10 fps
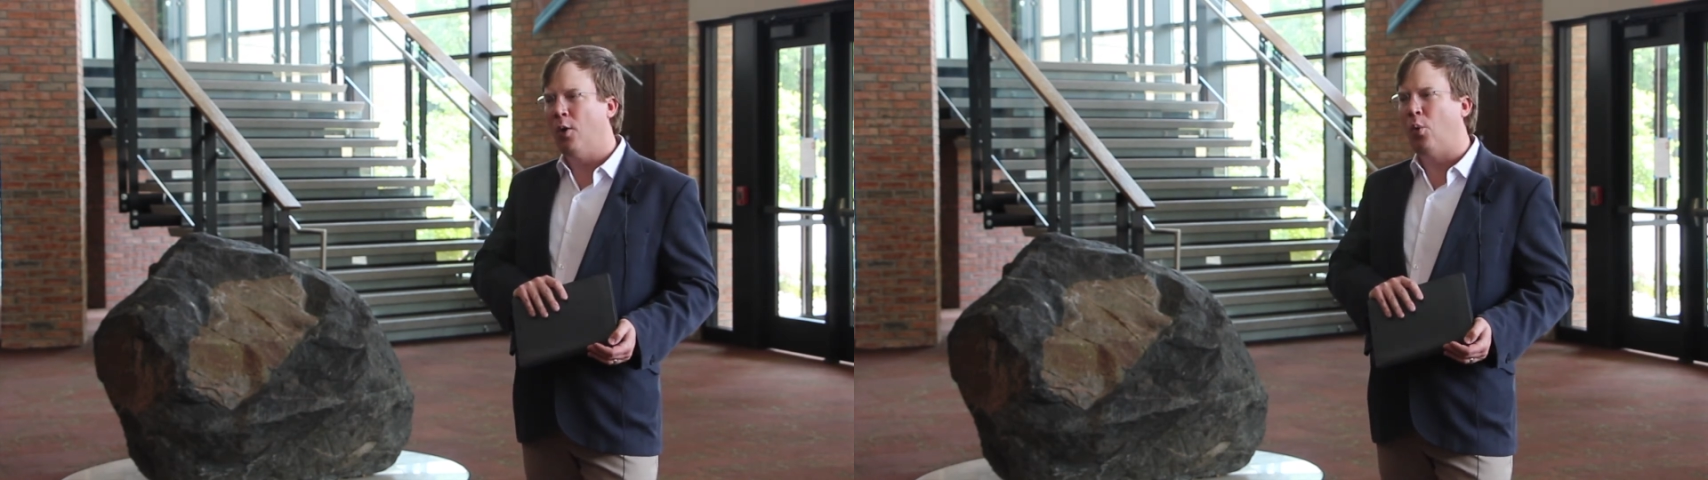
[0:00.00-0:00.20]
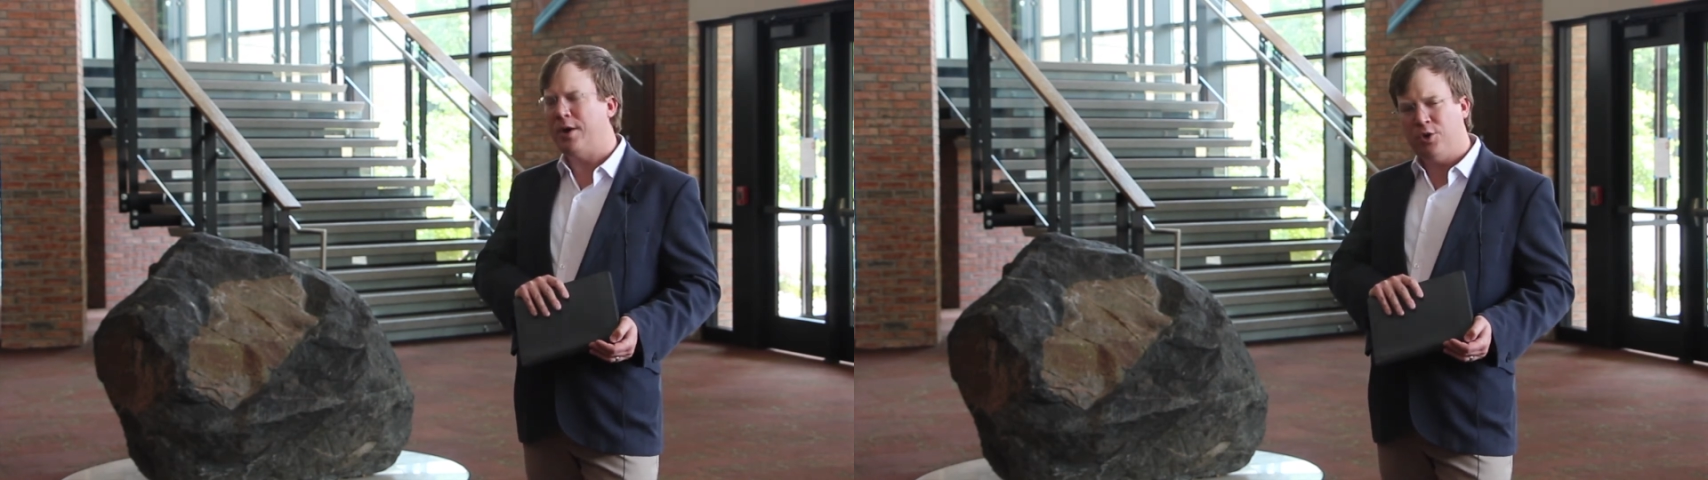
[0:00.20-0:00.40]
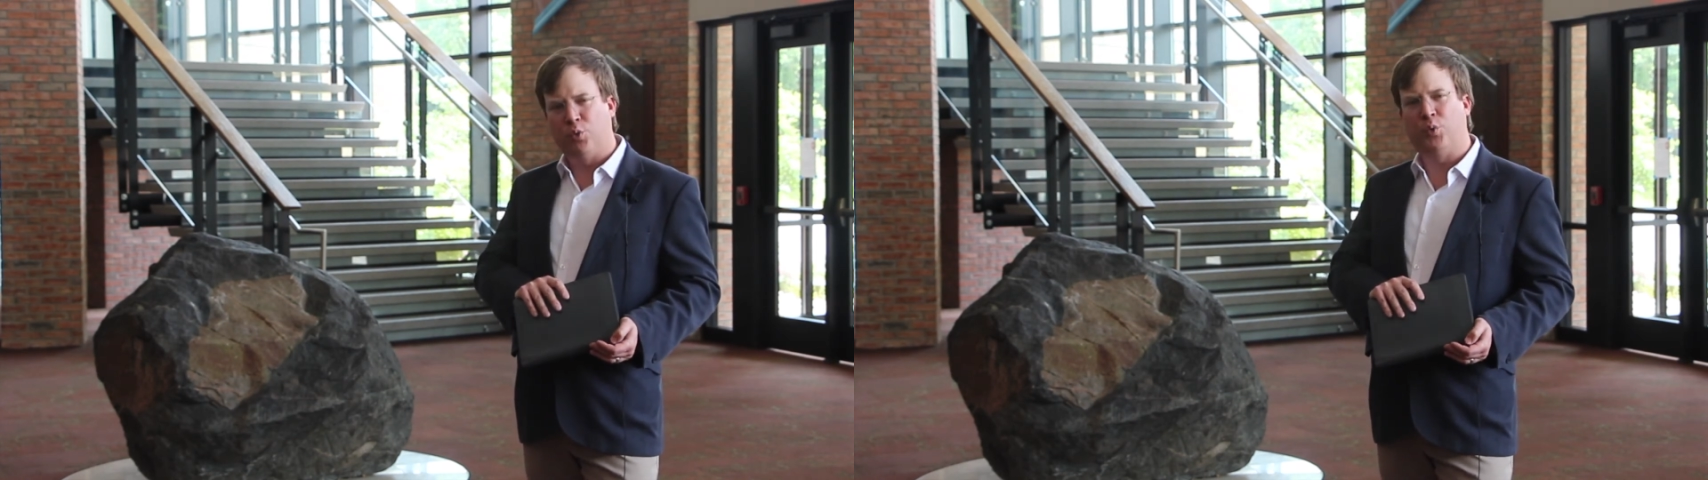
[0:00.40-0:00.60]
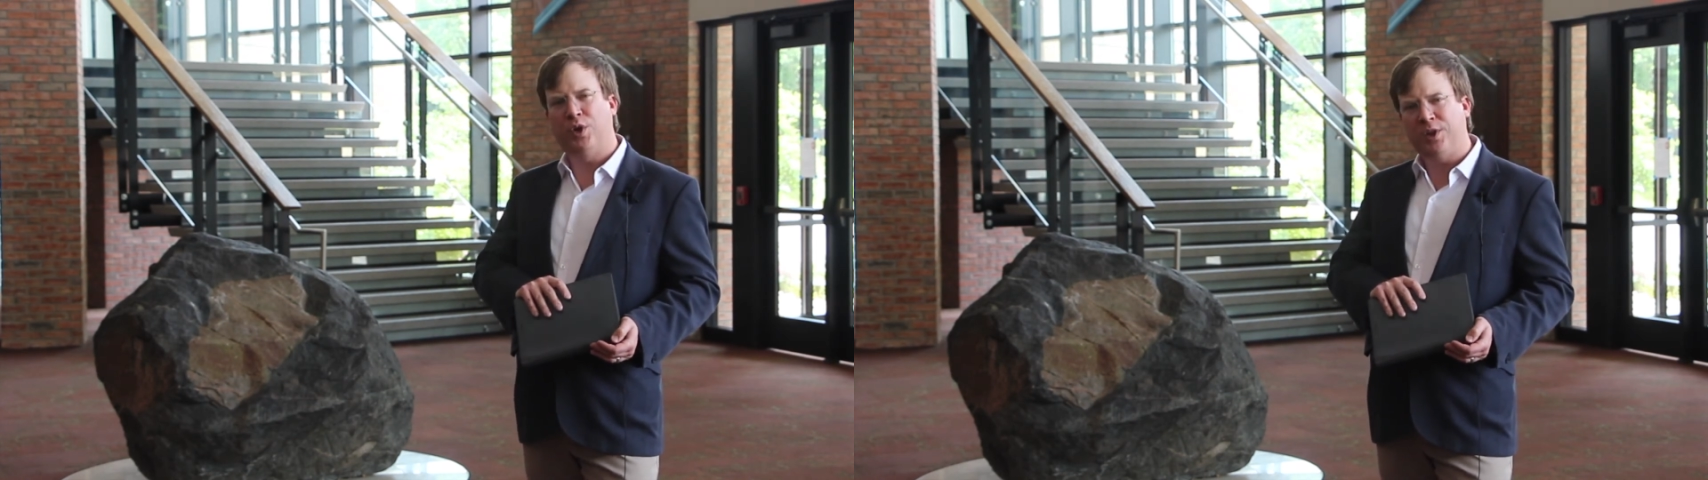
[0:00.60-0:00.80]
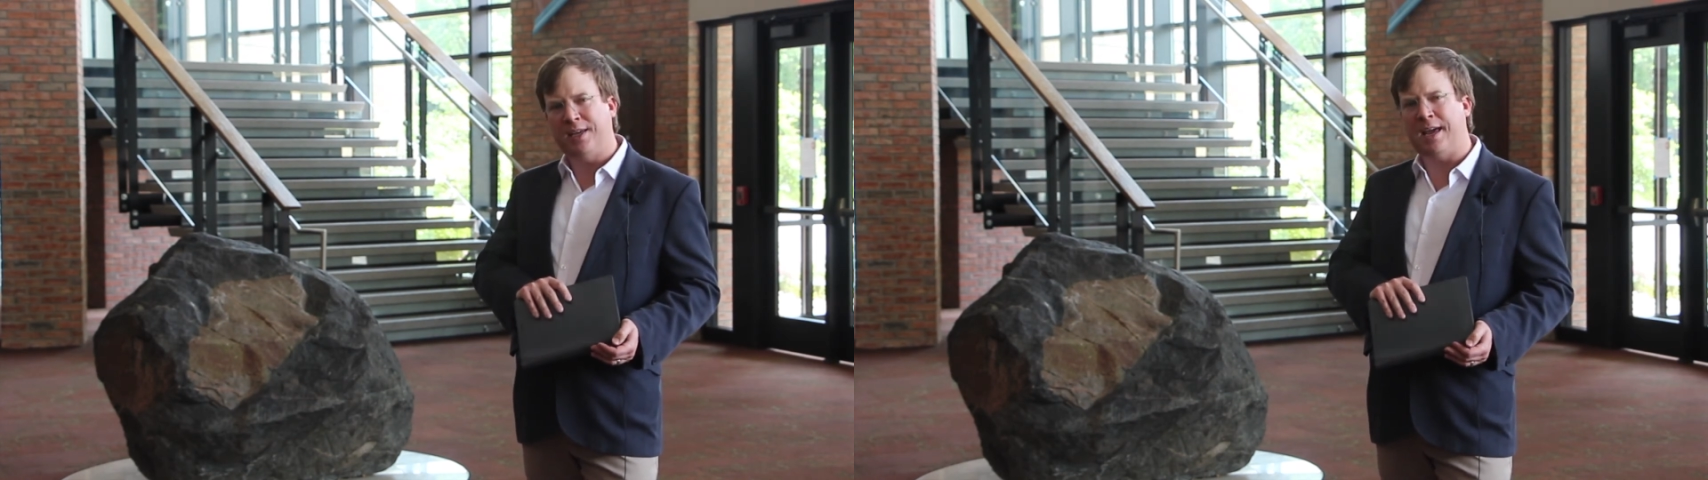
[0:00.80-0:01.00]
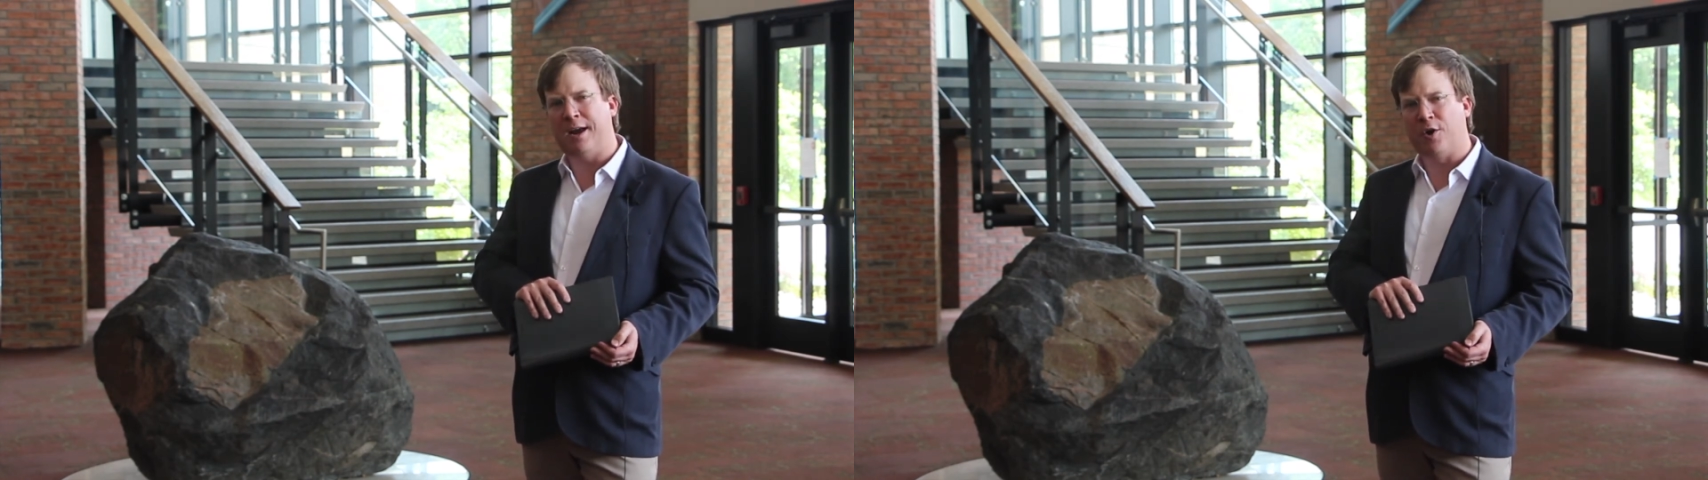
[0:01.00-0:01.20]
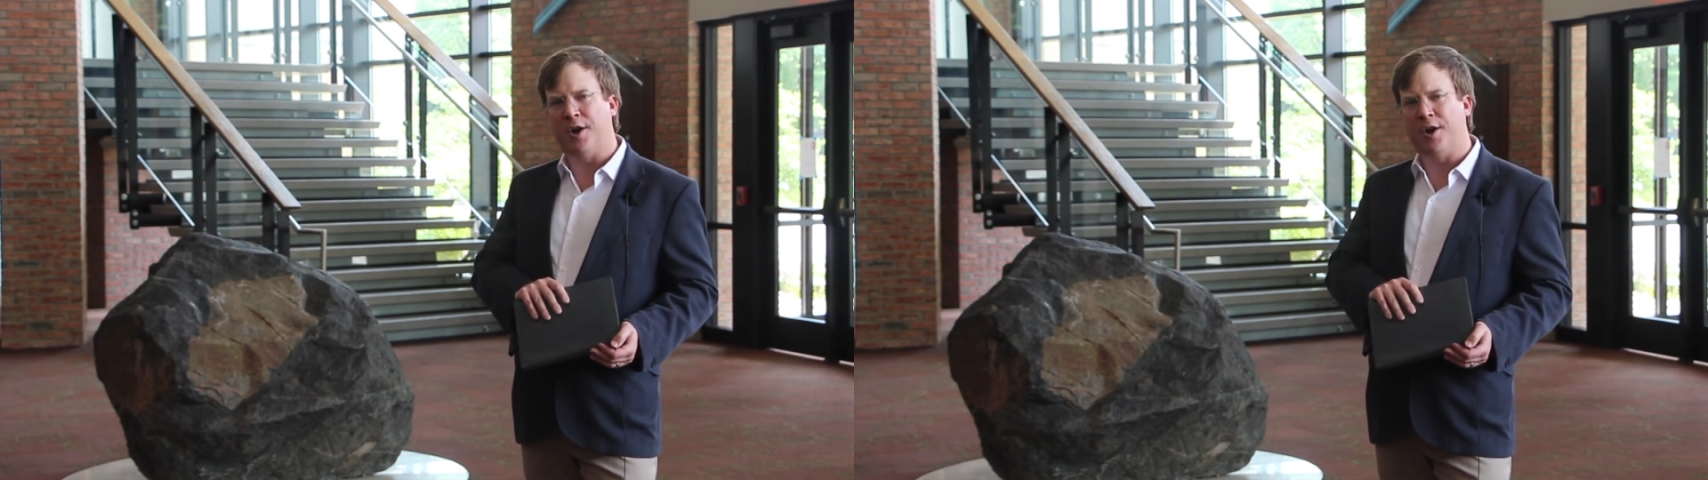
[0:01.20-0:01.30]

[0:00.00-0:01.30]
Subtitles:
what you really care